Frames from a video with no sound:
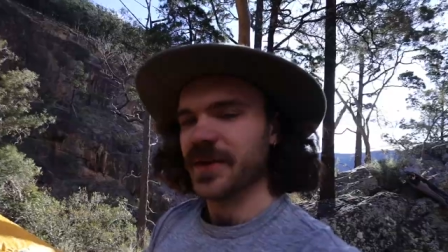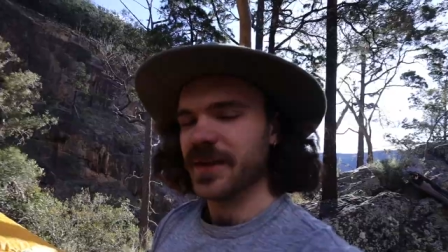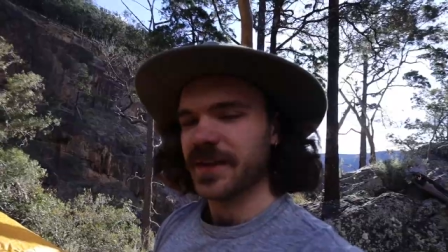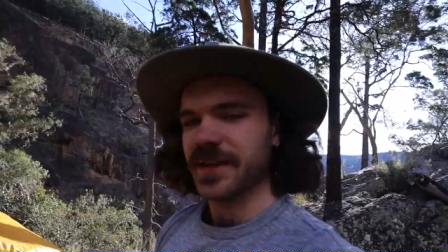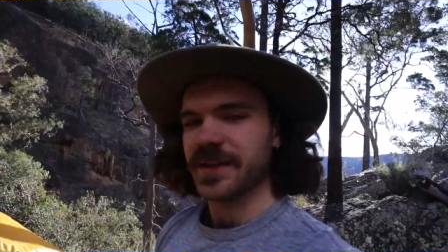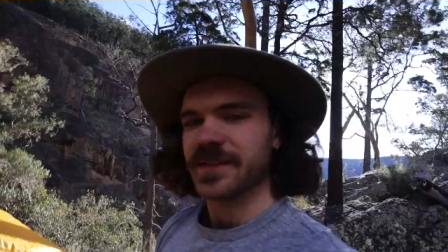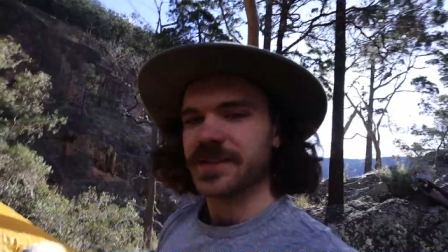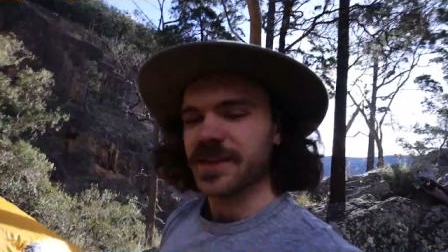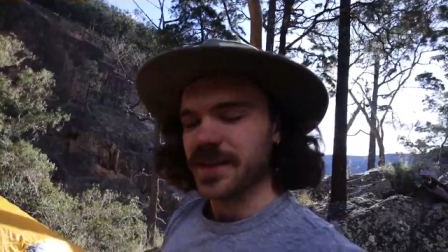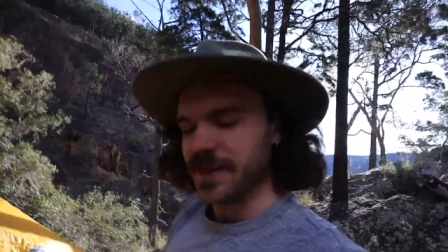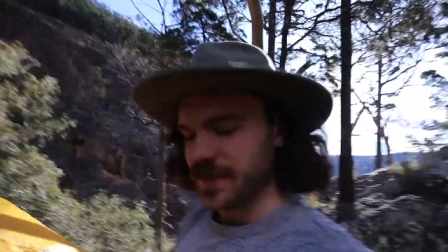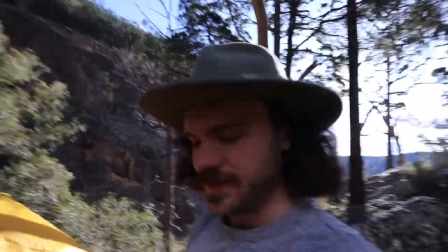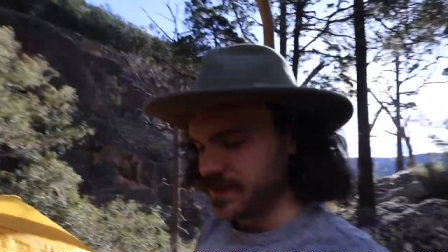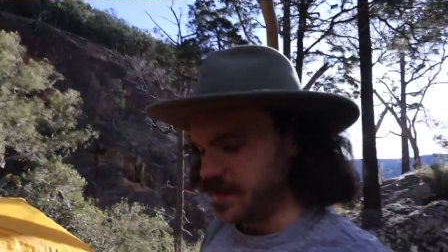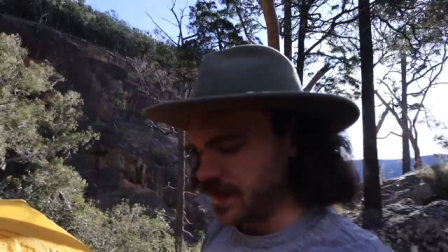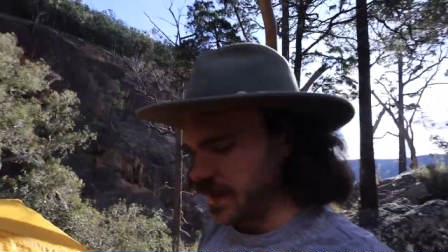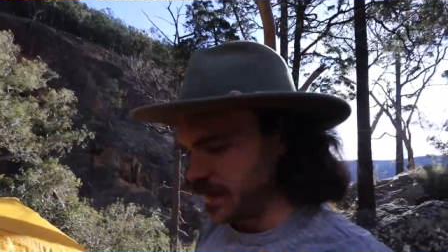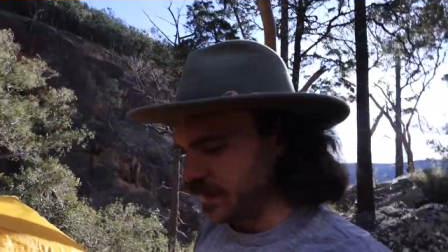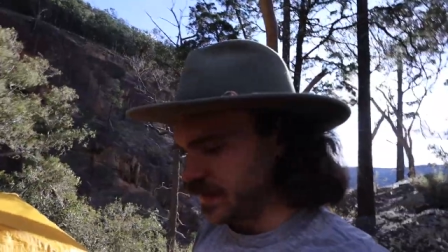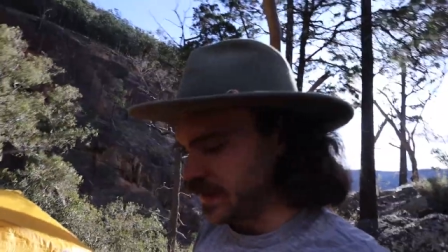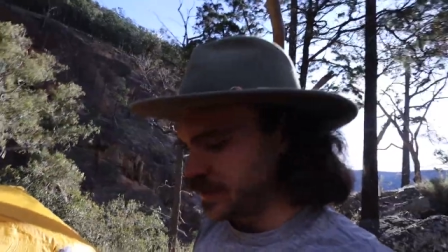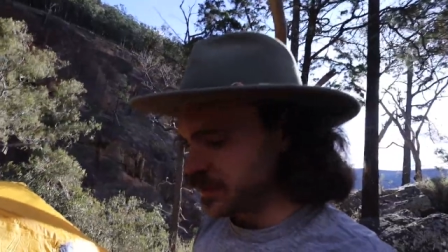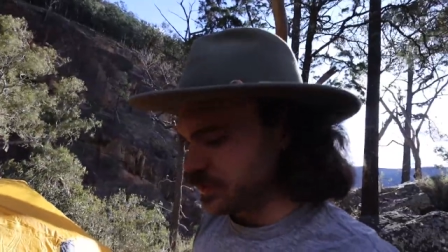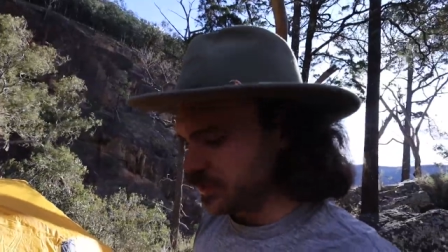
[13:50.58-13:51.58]
ready to
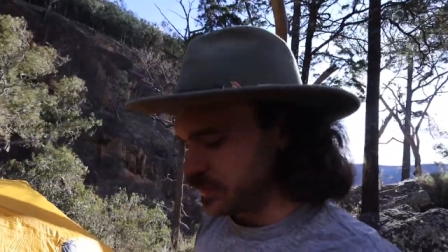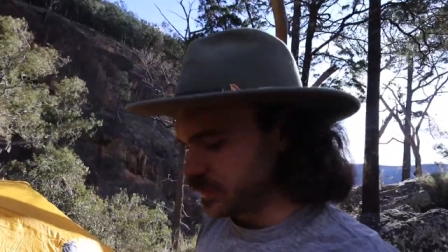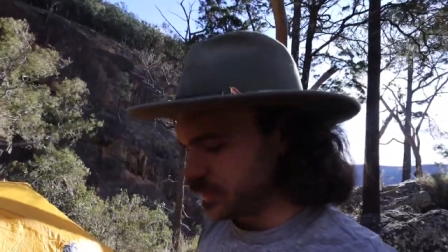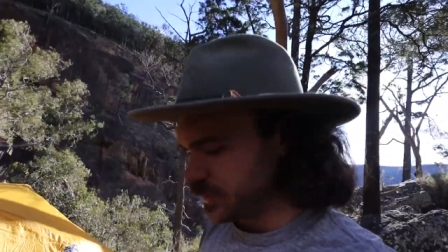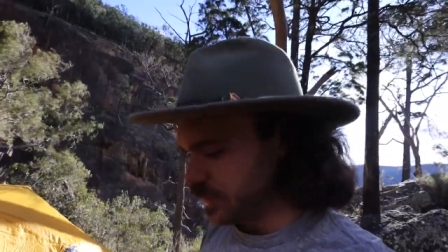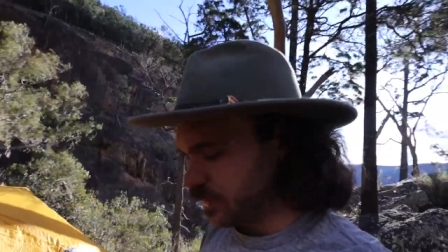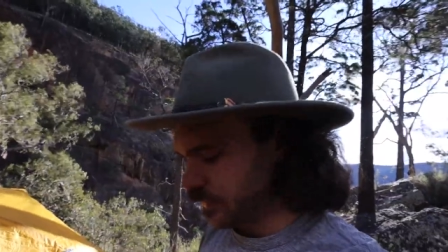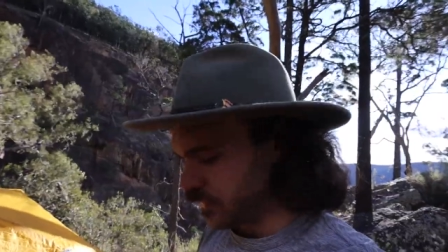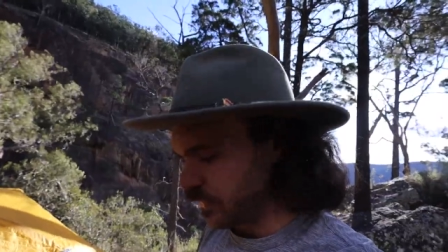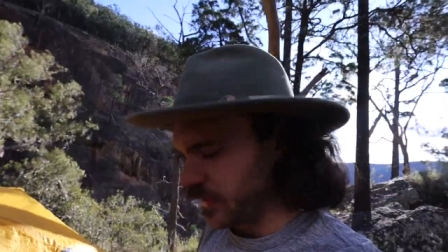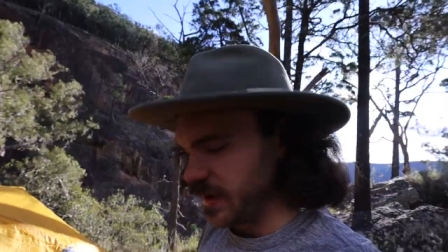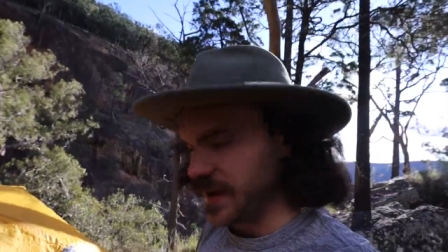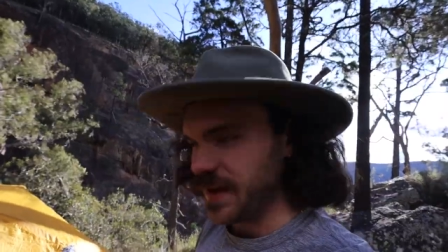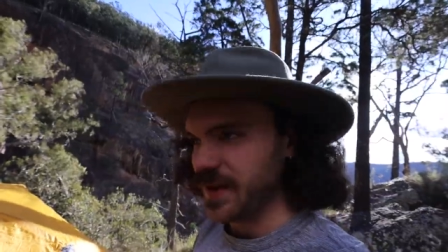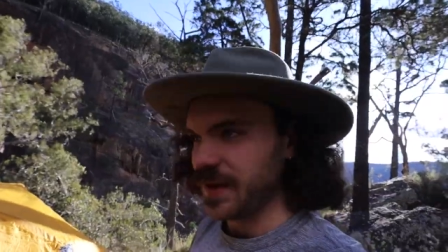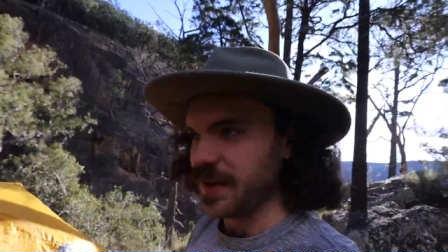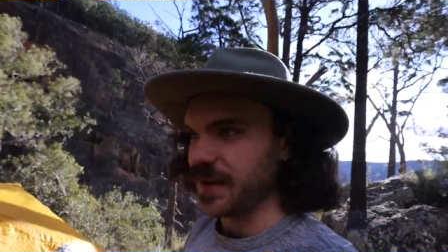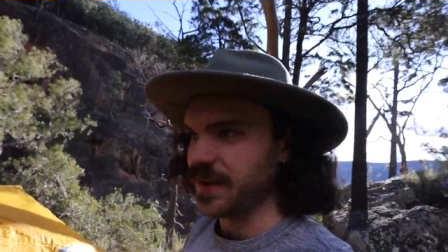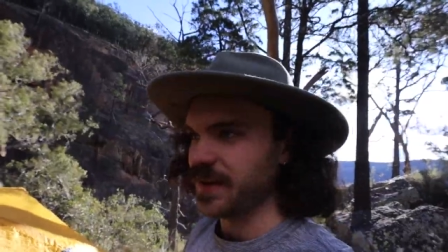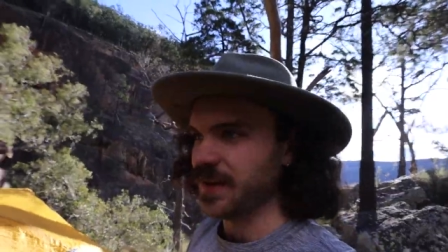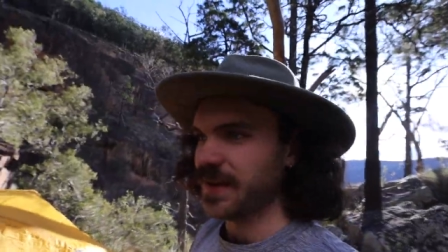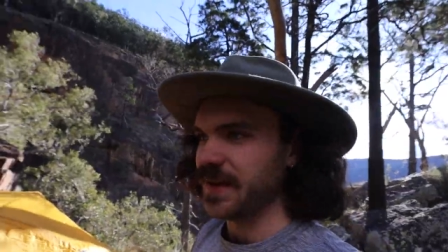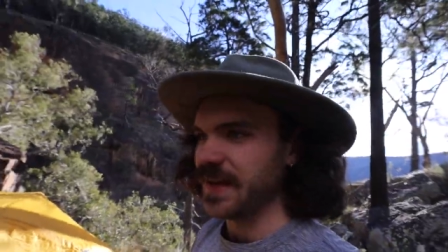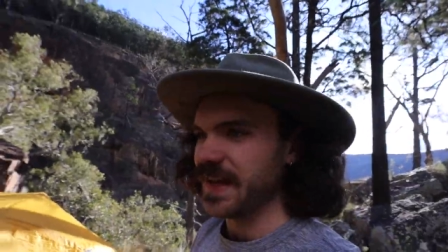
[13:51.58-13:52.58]
take my shoes off
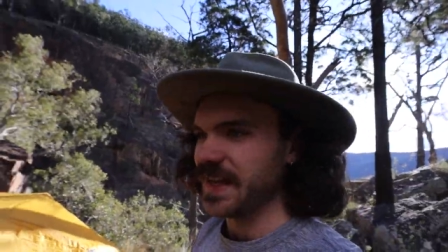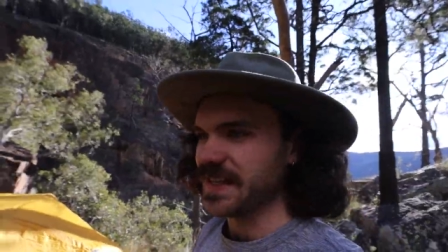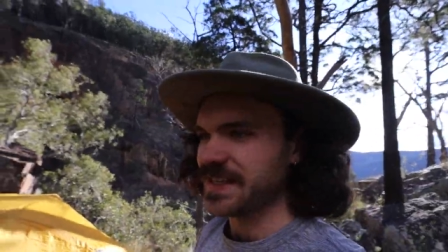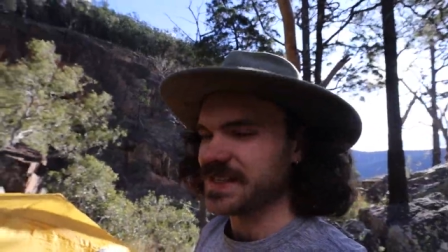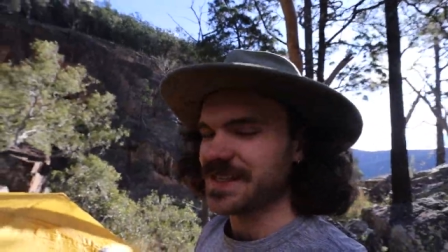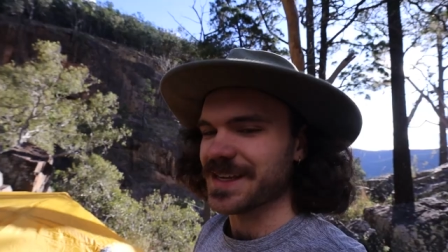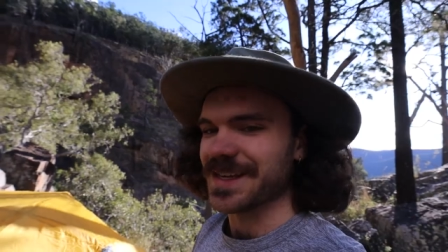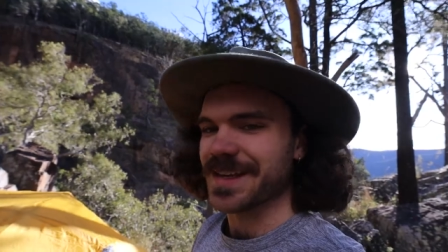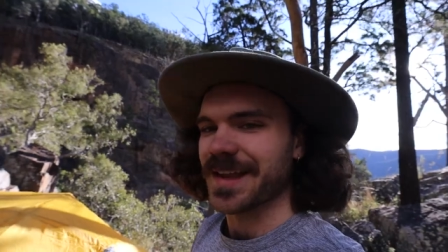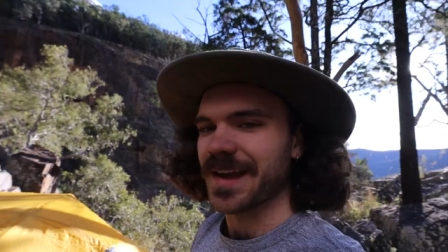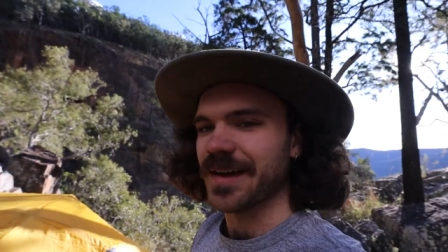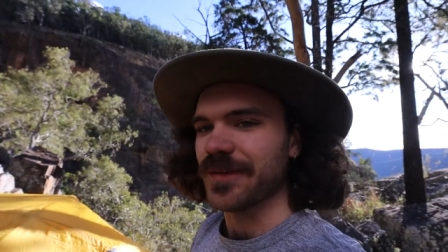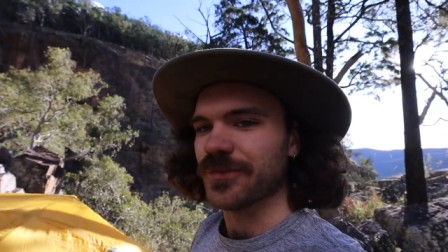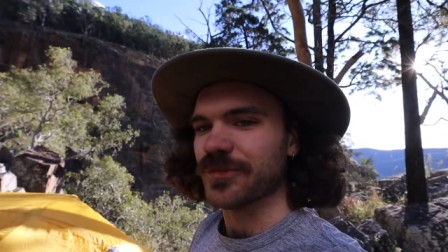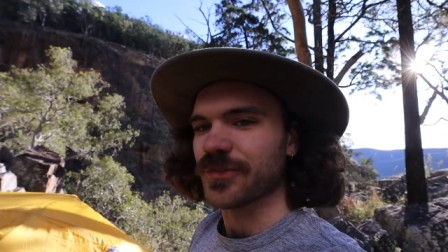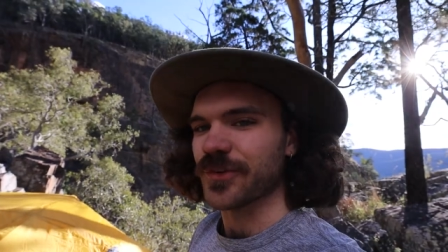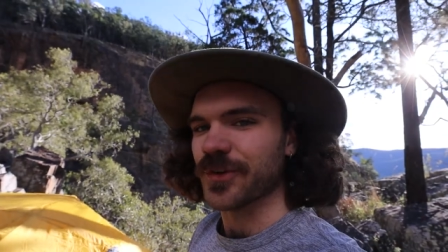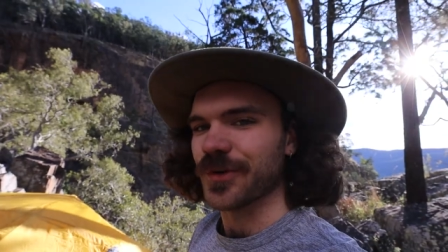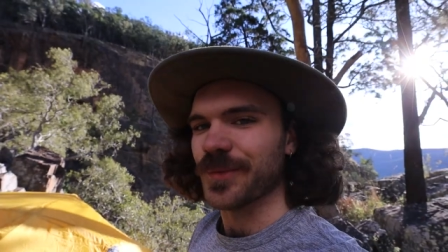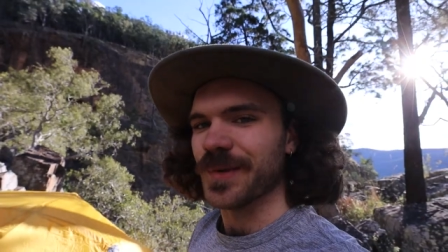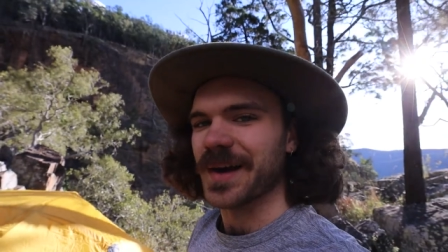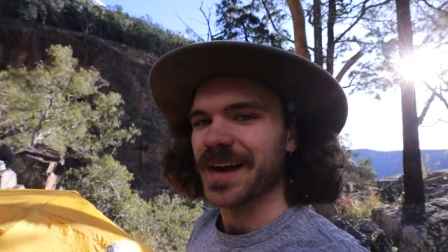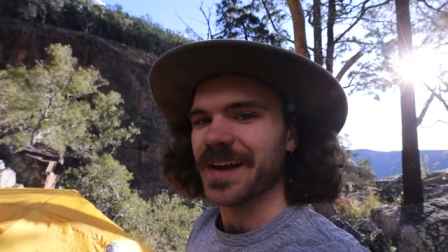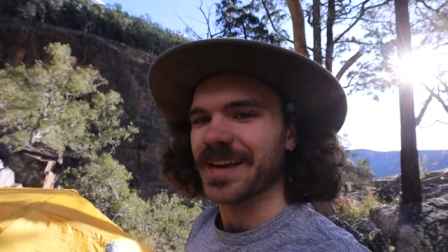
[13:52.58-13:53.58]
and and sit down
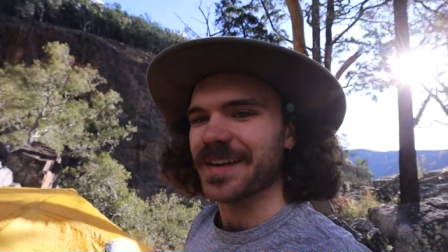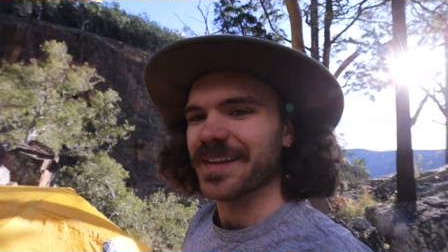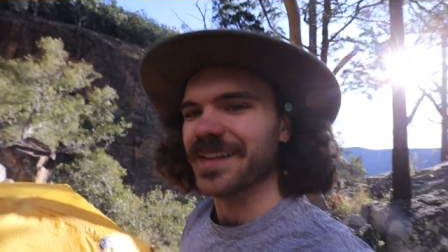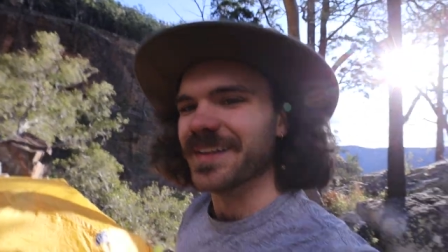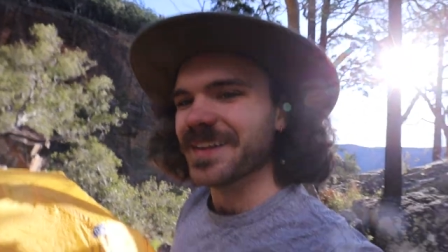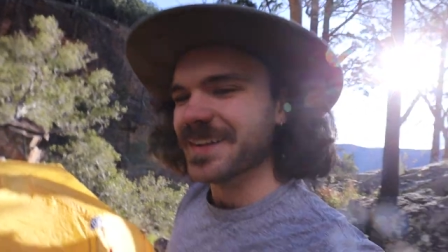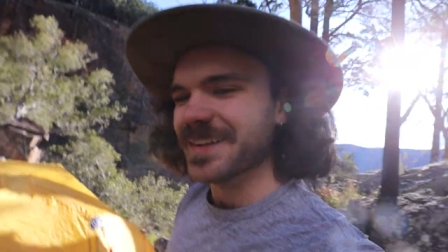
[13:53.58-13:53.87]
for a while